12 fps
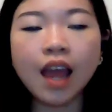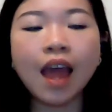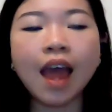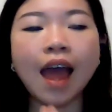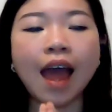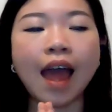
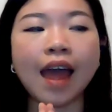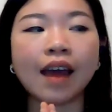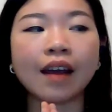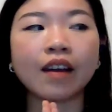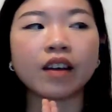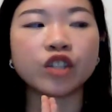
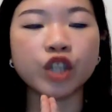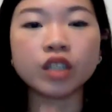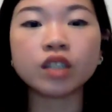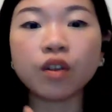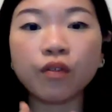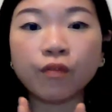and just
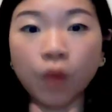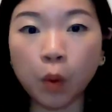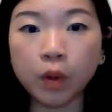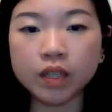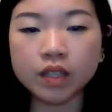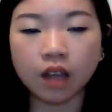
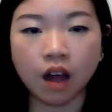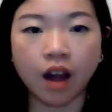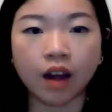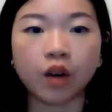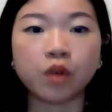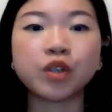focus
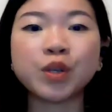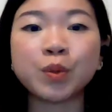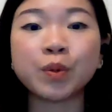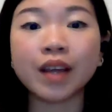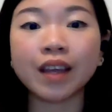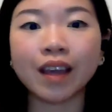on
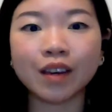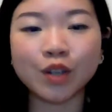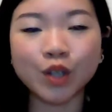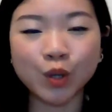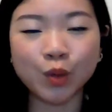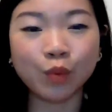tuning in
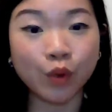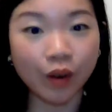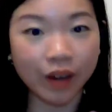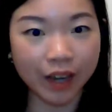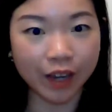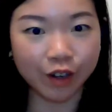to your
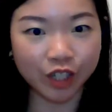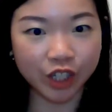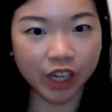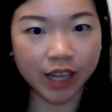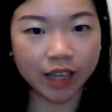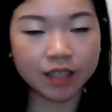inner
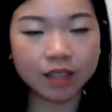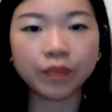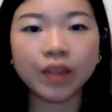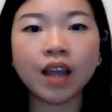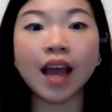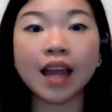genius.
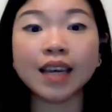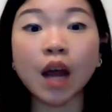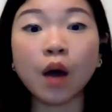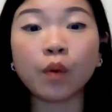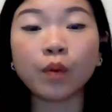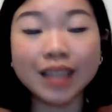
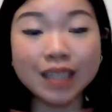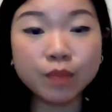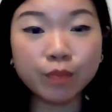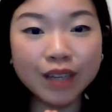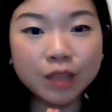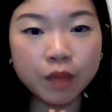Now, this
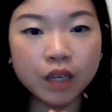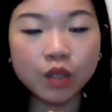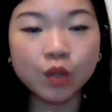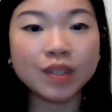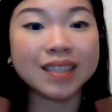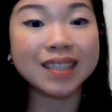brings me to
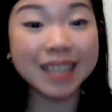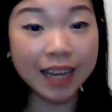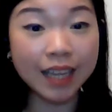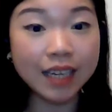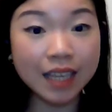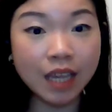
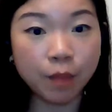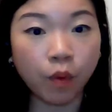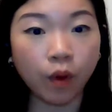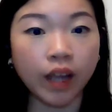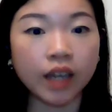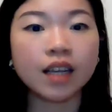second key point,